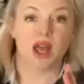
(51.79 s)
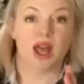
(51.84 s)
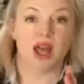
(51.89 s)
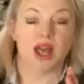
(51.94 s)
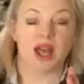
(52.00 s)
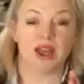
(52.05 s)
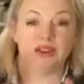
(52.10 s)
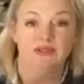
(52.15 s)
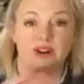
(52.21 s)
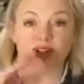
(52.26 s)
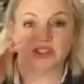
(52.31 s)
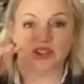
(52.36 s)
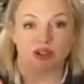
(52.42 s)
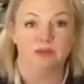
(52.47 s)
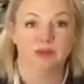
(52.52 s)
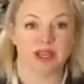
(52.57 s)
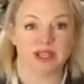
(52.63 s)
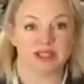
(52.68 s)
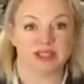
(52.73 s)
If I do
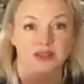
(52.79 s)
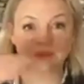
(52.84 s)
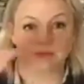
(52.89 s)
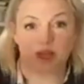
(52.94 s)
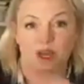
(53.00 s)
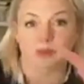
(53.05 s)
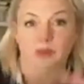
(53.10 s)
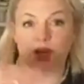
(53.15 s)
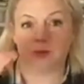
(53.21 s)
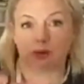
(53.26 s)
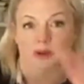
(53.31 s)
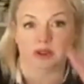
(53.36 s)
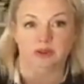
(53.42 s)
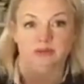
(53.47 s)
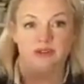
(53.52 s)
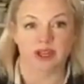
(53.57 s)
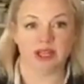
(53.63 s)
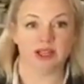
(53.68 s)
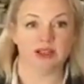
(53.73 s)
miss them coming up on the
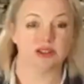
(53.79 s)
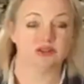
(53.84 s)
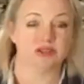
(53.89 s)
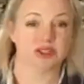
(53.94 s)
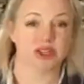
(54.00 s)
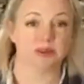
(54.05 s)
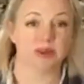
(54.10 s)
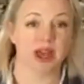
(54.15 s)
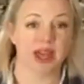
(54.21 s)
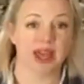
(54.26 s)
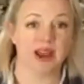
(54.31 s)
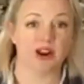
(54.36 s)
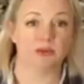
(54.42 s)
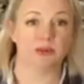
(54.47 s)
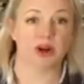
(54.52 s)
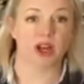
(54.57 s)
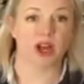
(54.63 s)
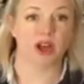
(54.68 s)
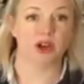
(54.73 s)
feed, because obviously I'm here on
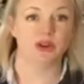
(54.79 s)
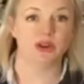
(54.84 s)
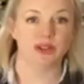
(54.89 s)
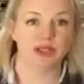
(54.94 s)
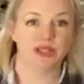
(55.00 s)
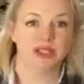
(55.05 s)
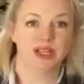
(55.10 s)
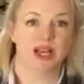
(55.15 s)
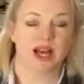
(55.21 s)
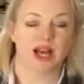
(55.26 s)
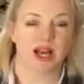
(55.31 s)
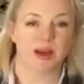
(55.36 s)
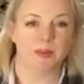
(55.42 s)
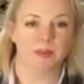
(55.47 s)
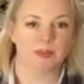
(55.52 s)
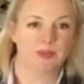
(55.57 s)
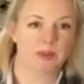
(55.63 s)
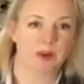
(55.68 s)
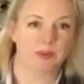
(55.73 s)
my own,
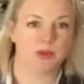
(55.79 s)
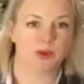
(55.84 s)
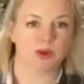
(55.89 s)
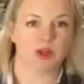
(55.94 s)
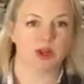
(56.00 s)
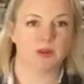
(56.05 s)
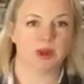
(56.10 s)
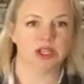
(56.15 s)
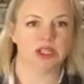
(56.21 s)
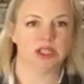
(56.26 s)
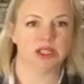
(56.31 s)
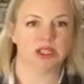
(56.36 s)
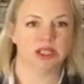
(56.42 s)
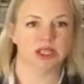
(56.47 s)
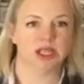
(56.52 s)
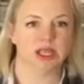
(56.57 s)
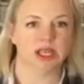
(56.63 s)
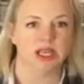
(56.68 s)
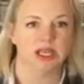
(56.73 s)
I'm not going to mention
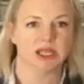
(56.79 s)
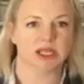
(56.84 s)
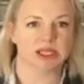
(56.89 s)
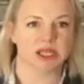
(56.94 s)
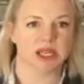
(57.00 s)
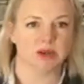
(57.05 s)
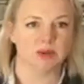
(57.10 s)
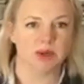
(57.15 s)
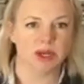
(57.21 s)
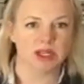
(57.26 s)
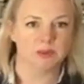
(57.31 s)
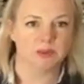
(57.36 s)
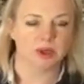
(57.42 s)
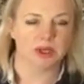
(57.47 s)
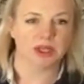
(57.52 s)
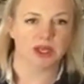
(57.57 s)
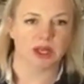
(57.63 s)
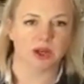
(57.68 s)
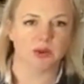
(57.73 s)
the C word, but
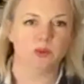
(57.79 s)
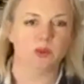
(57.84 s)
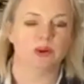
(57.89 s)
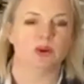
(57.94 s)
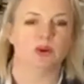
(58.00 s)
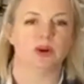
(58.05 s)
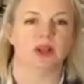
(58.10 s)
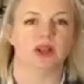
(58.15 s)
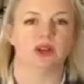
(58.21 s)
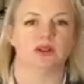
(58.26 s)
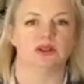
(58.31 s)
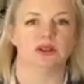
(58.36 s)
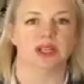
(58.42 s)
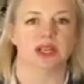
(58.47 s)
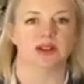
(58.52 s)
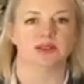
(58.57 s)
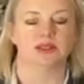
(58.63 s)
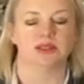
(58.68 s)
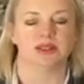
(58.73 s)
you know, we're all in
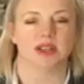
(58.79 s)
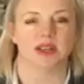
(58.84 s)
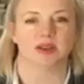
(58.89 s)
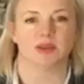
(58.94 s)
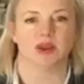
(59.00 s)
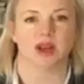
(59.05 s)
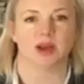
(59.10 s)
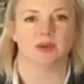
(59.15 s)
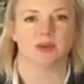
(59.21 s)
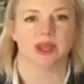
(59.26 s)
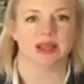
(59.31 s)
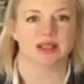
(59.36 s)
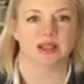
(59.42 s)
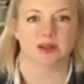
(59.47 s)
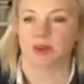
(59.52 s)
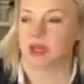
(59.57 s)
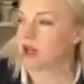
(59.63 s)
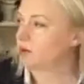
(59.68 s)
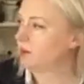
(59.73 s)
lockdown, so yes, I'm
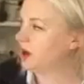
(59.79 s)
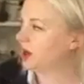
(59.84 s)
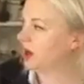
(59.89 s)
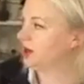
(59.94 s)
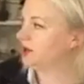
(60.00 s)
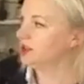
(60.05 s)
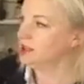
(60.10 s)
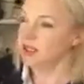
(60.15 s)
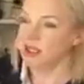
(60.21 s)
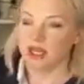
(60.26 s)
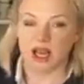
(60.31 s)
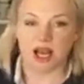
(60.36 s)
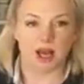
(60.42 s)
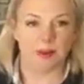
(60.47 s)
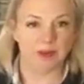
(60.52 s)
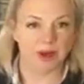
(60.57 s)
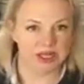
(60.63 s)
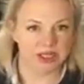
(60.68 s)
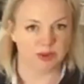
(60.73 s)
here on my own,
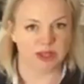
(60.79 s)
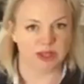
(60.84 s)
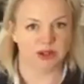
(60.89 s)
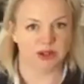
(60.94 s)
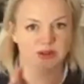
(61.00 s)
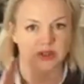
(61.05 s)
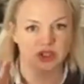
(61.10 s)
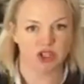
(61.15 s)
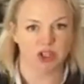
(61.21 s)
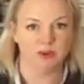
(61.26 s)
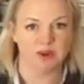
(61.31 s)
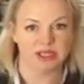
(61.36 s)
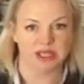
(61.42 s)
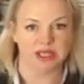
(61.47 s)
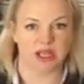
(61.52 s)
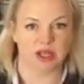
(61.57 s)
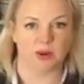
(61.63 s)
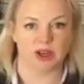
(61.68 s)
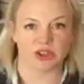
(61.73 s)
painting away. So if I do miss
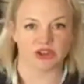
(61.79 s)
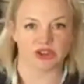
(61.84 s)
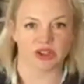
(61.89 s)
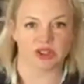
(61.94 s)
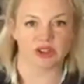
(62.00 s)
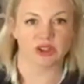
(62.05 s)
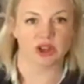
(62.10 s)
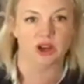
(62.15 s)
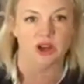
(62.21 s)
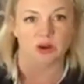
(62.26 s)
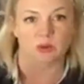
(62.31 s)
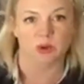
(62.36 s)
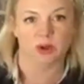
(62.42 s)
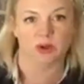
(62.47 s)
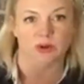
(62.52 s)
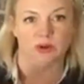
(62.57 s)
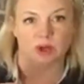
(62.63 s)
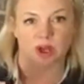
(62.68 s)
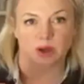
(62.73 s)
any questions, I
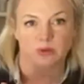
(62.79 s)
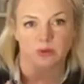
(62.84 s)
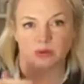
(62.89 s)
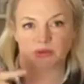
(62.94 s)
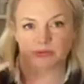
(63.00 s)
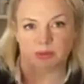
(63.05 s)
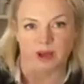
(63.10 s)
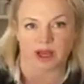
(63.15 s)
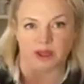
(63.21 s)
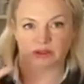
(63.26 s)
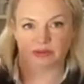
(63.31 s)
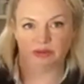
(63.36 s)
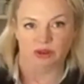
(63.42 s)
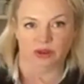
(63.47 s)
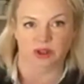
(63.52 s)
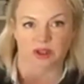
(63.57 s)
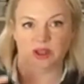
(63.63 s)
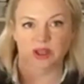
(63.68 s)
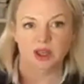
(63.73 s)
will go back
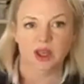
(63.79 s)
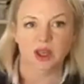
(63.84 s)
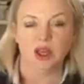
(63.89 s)
through